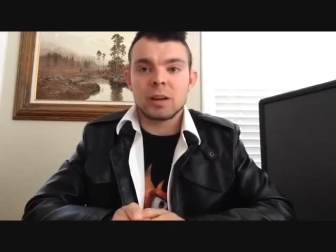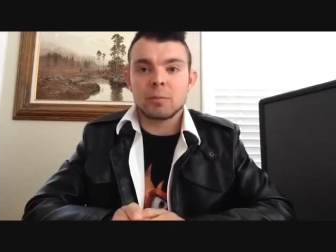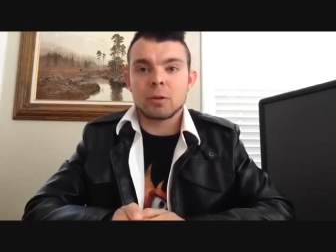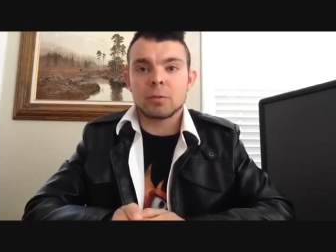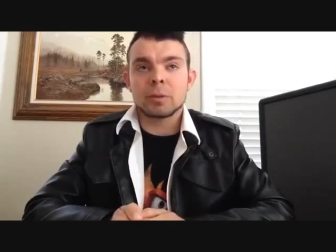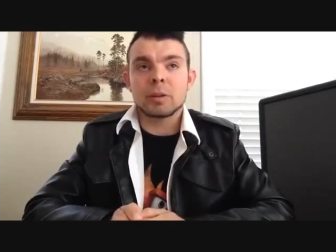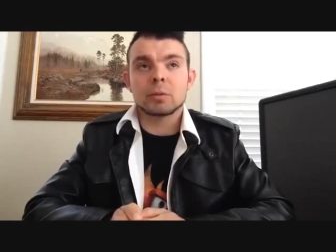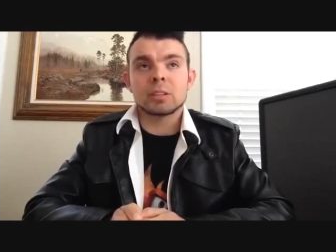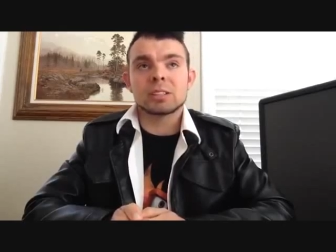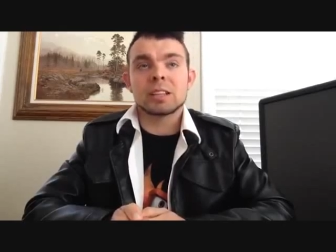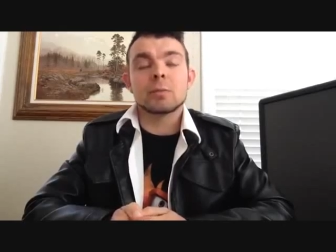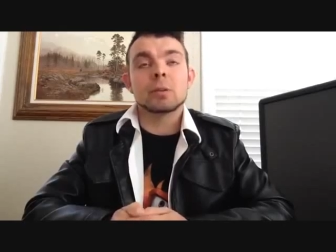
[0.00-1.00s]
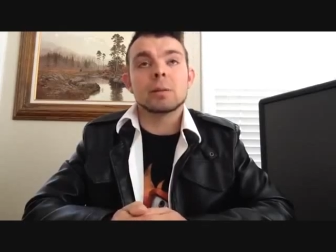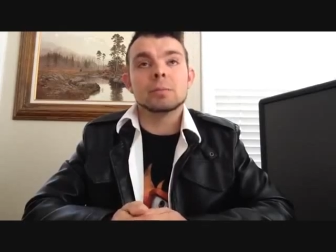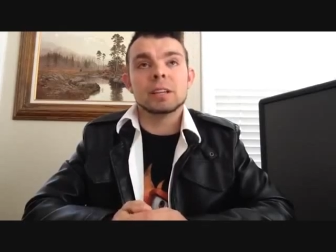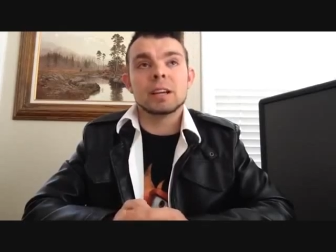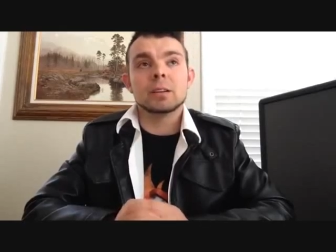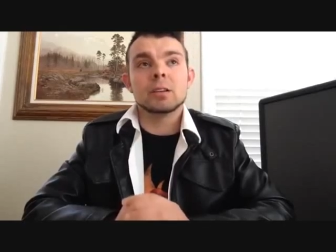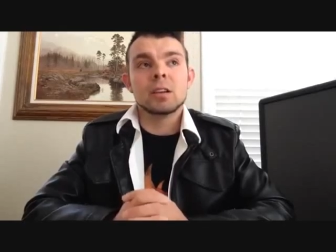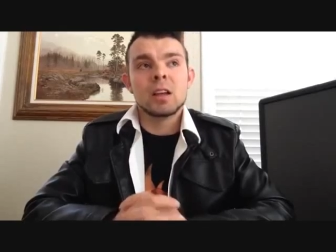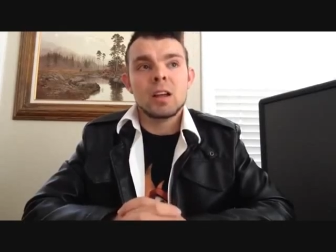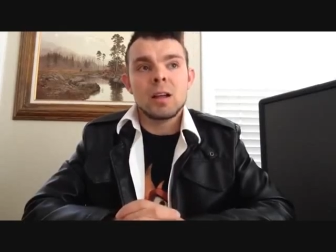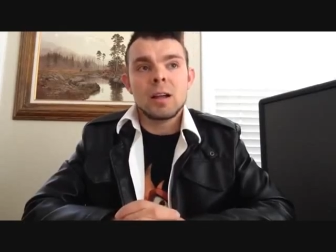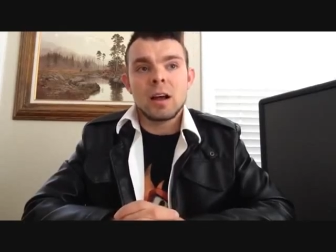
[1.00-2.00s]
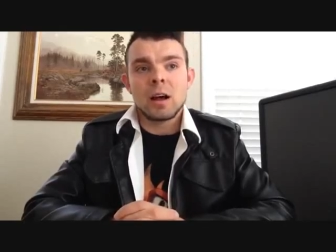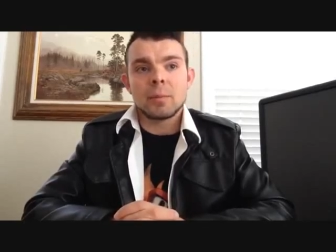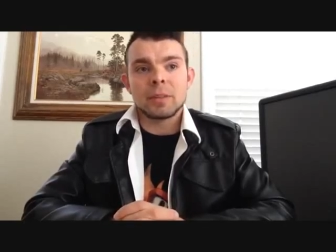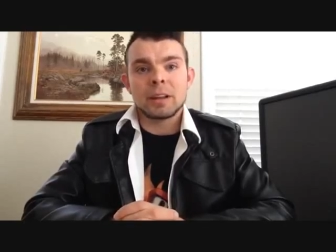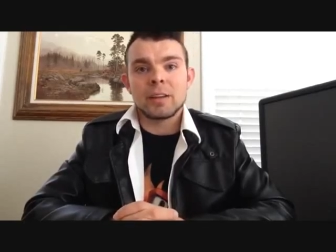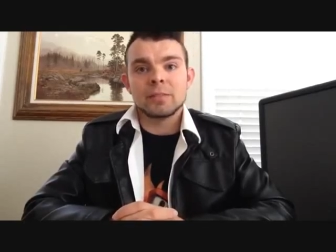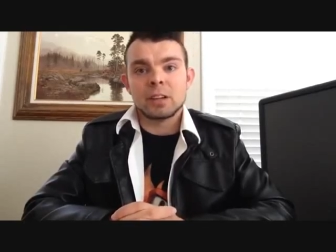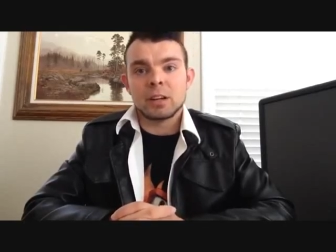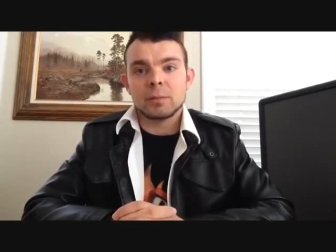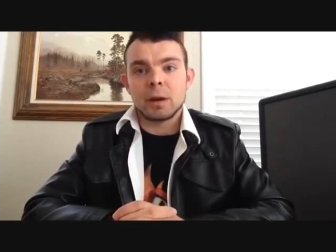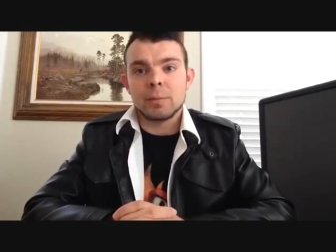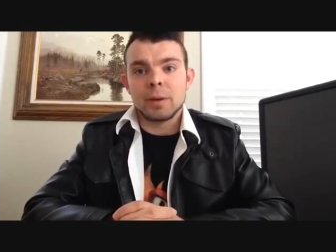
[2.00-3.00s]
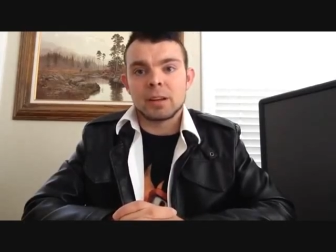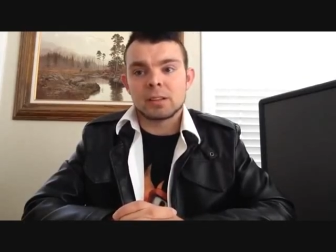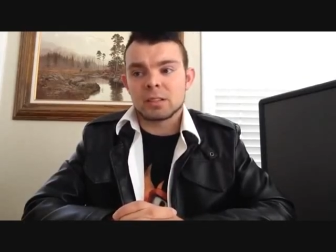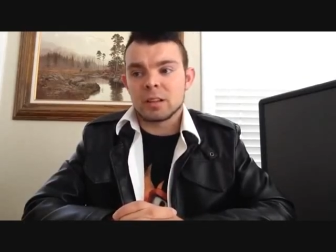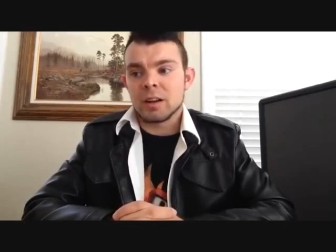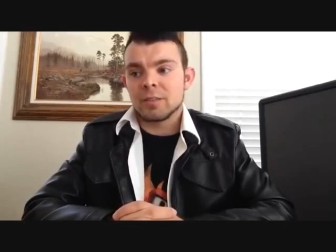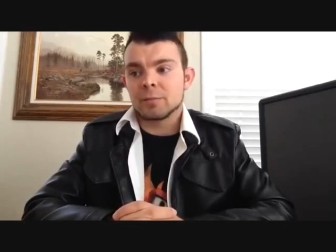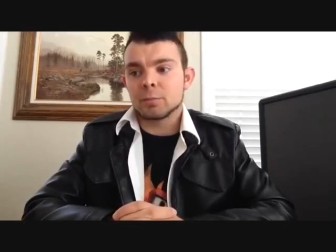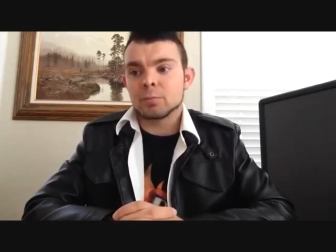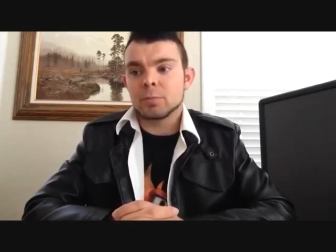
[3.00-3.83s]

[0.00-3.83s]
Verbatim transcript: I want to be able to say when I'm dead um, that I've done my best, that I've